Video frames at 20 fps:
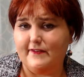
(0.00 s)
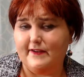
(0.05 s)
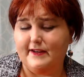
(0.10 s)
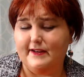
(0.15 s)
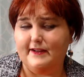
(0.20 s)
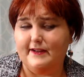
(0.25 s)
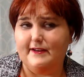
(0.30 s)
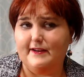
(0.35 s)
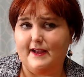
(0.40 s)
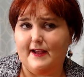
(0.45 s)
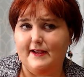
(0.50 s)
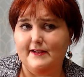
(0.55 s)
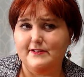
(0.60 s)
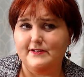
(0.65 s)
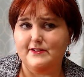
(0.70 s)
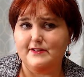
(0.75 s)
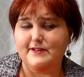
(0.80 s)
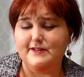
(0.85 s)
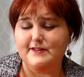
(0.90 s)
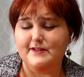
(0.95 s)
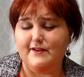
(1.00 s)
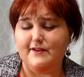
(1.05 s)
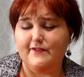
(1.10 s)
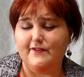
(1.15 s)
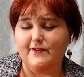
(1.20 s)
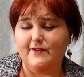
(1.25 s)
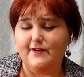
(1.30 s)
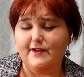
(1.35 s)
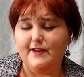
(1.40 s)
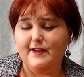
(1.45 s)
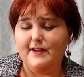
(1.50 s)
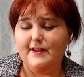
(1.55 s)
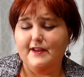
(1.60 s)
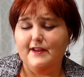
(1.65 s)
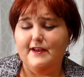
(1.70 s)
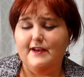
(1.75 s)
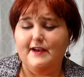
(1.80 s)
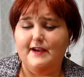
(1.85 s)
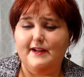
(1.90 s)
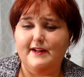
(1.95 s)
He actually suffered
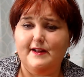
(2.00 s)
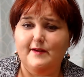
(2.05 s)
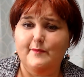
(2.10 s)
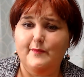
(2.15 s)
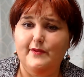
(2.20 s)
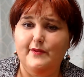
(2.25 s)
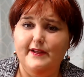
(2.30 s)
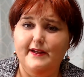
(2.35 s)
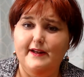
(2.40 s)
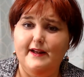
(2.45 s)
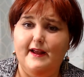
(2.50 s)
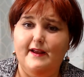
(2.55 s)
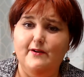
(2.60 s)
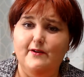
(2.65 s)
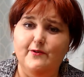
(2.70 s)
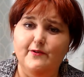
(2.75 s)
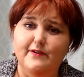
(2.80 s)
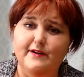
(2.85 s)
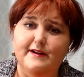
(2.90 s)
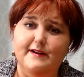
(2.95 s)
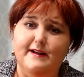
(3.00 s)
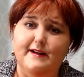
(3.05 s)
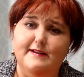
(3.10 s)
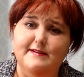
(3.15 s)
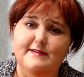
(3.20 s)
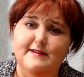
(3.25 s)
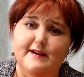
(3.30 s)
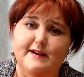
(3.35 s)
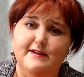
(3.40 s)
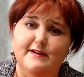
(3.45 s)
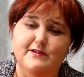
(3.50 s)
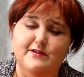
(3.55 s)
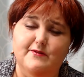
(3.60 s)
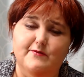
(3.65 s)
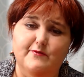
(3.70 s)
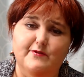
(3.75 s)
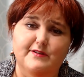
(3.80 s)
a complete aortic dissection,